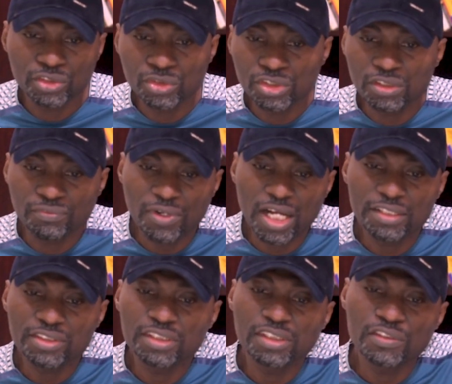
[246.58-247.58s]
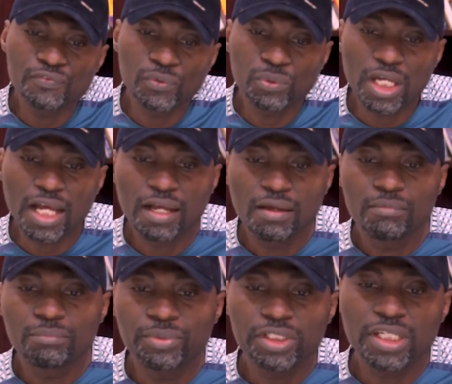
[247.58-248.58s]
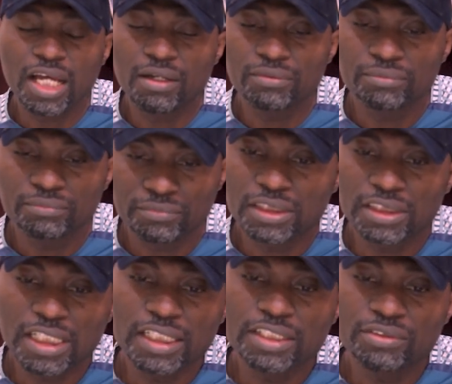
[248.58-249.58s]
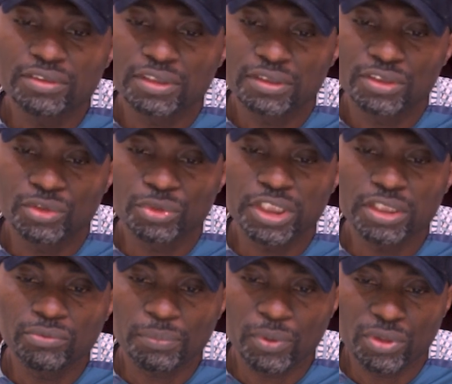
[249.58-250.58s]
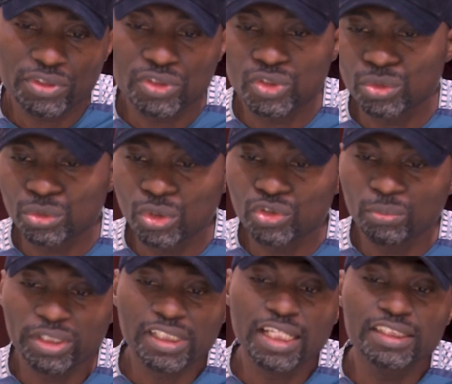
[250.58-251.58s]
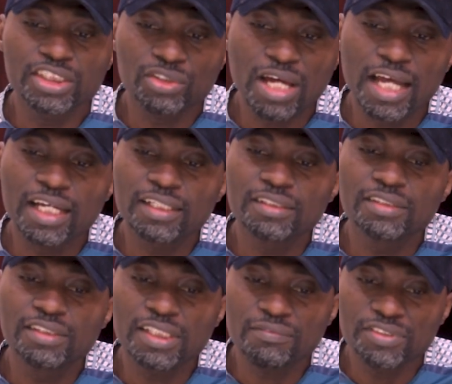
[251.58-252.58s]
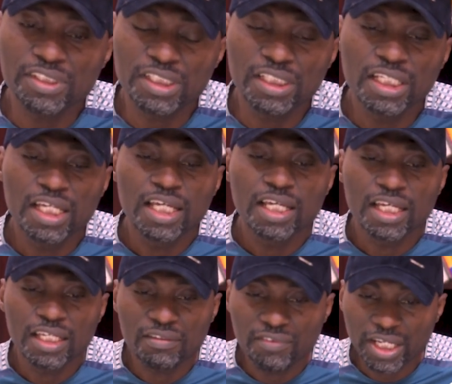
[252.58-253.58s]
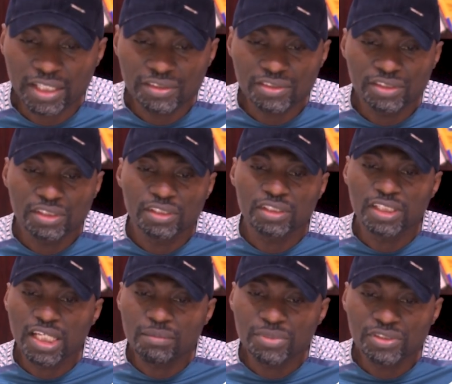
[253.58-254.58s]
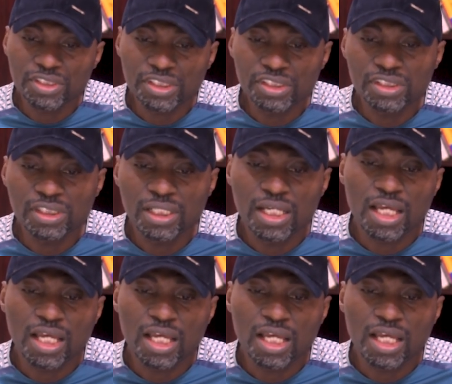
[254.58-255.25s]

using the files in this folder, break down the daily drilling reports to automatically track safety events, near misses,